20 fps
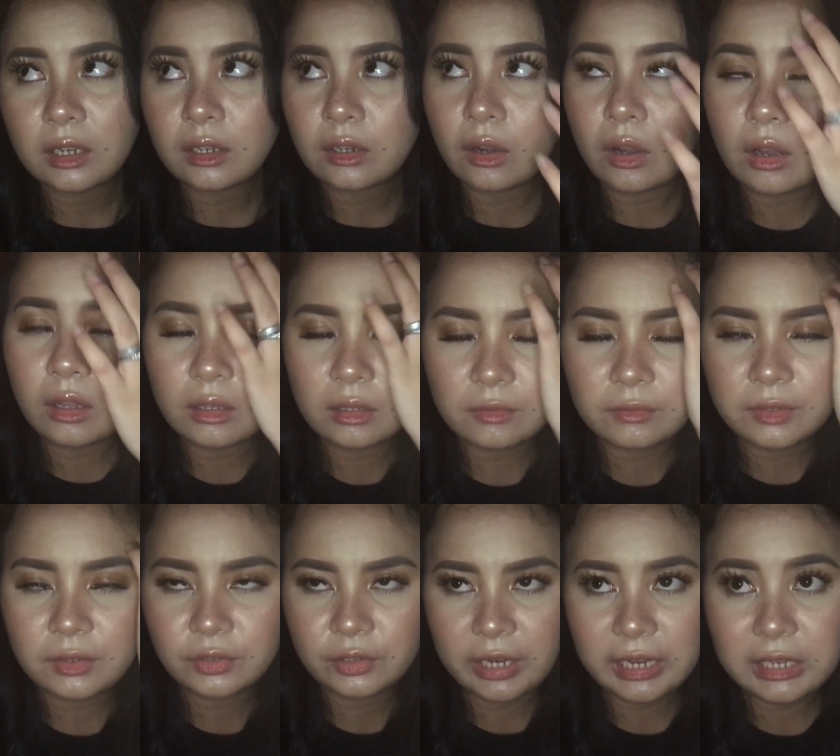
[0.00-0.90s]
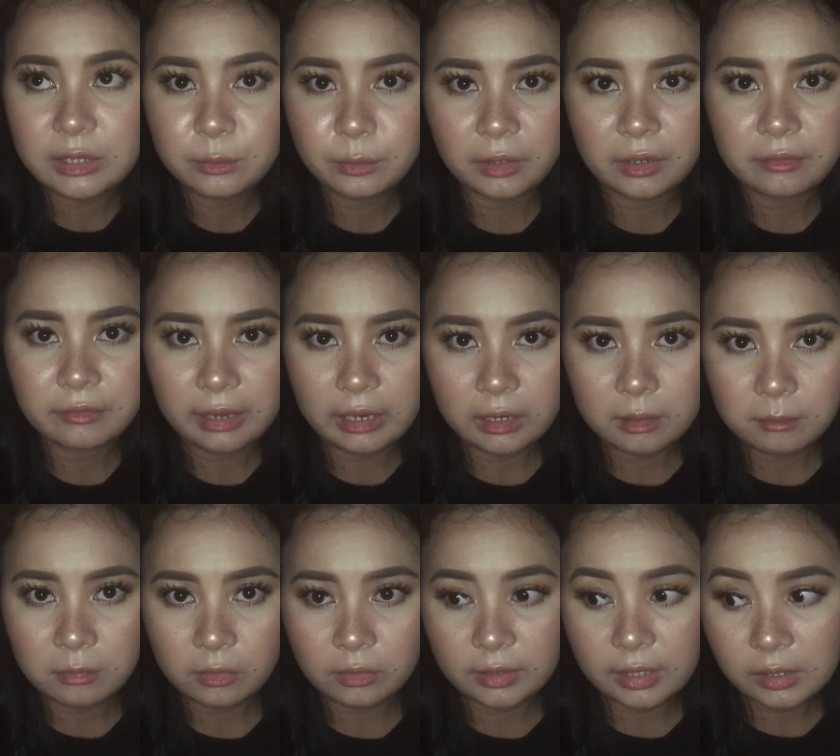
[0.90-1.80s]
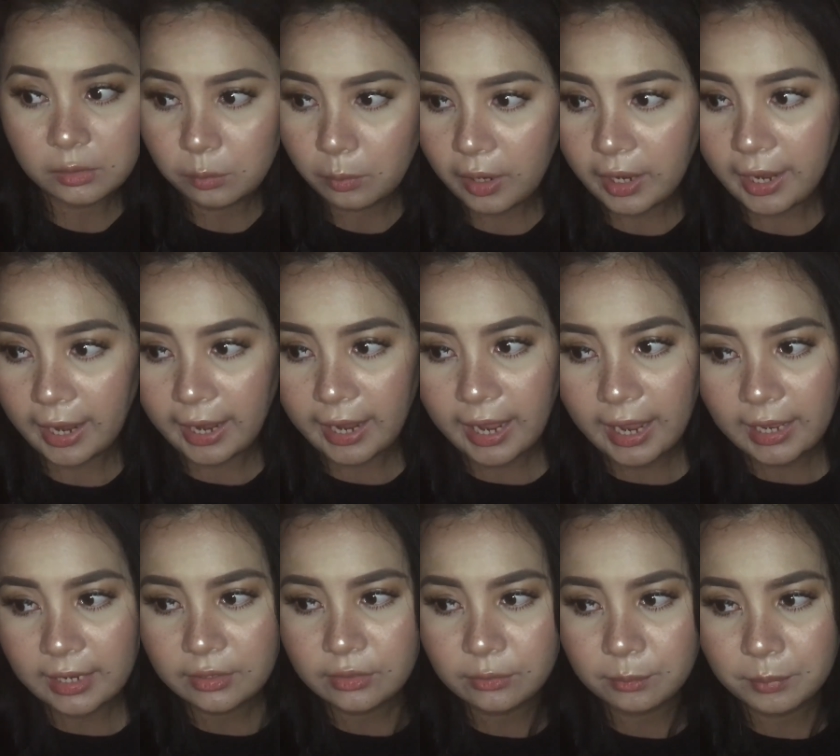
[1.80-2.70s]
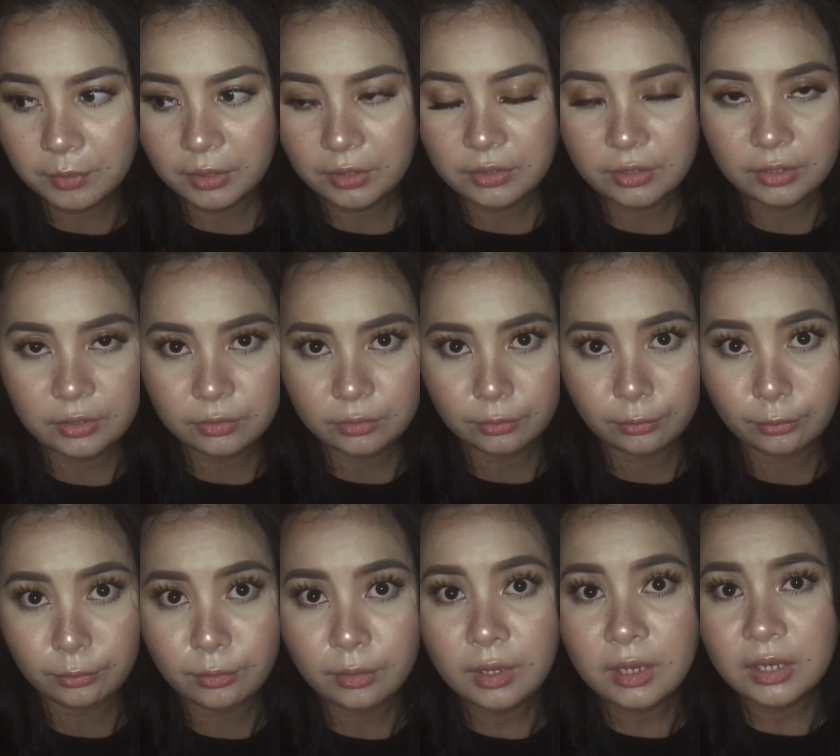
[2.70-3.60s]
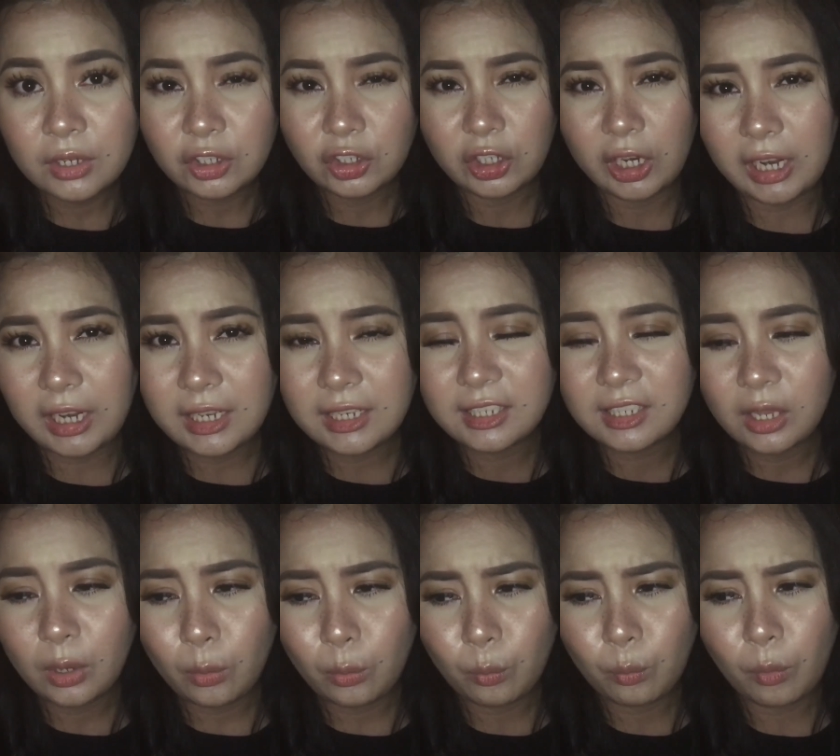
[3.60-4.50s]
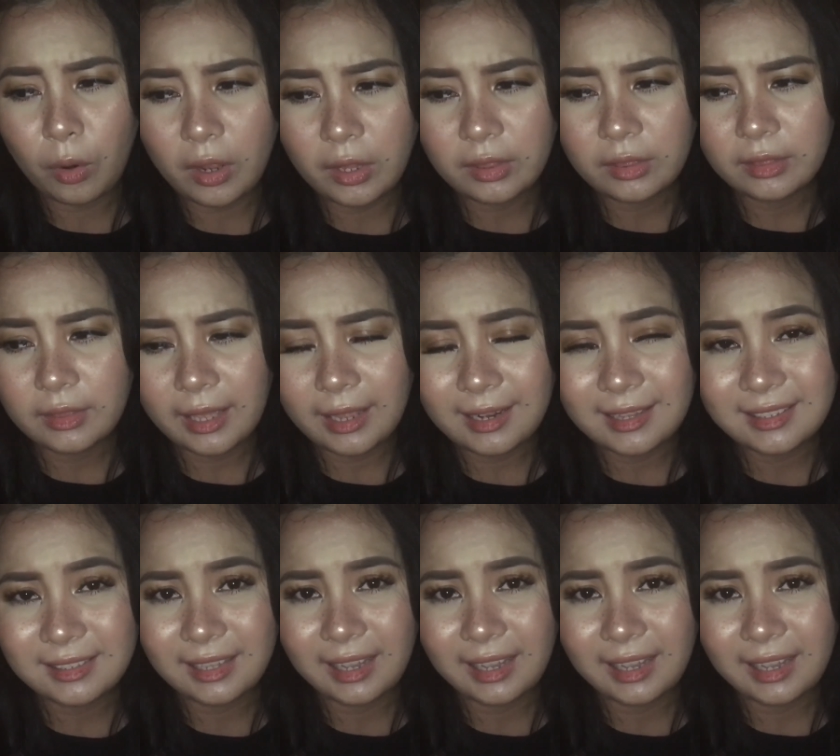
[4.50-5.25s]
all of the shades were available. That's why I had to purchase 2 shades, one that is